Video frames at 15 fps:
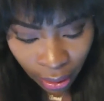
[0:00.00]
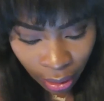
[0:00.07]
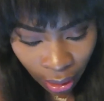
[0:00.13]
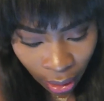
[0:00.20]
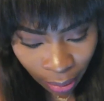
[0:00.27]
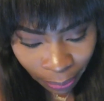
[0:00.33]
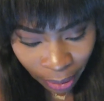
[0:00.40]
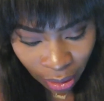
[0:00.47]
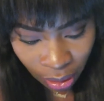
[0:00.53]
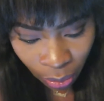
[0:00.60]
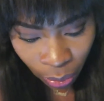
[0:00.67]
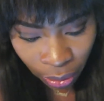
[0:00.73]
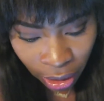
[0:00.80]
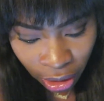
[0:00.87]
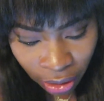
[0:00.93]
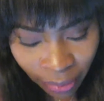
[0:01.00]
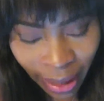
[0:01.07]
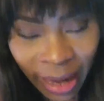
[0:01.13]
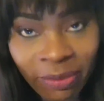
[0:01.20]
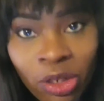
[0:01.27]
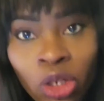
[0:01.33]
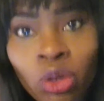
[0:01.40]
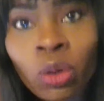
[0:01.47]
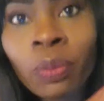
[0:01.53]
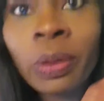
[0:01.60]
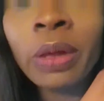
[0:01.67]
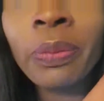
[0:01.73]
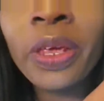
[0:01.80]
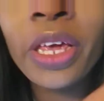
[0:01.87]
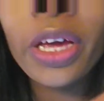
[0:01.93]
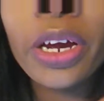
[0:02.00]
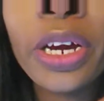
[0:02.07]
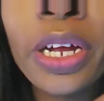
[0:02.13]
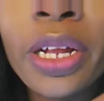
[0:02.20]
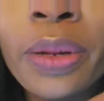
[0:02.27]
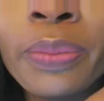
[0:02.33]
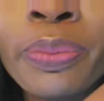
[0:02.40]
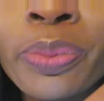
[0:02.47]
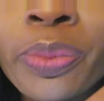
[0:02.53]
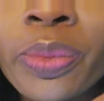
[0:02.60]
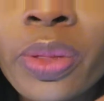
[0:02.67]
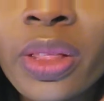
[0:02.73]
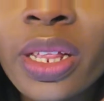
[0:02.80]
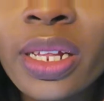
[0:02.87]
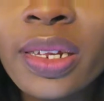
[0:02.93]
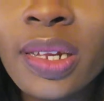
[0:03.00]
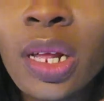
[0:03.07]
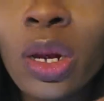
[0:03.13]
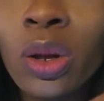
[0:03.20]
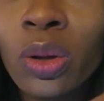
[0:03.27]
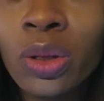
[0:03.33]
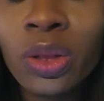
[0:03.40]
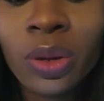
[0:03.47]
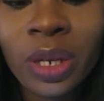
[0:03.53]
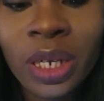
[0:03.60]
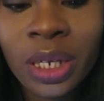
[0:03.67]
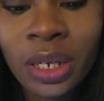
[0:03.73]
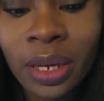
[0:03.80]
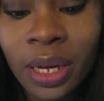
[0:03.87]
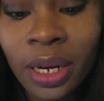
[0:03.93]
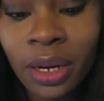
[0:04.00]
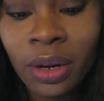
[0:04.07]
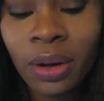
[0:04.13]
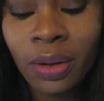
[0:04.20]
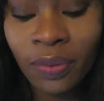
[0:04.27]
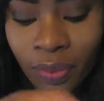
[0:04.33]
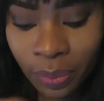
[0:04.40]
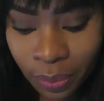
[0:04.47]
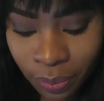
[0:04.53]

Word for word: Think about the work you have to do, BB girl. This clothes I need to get it off.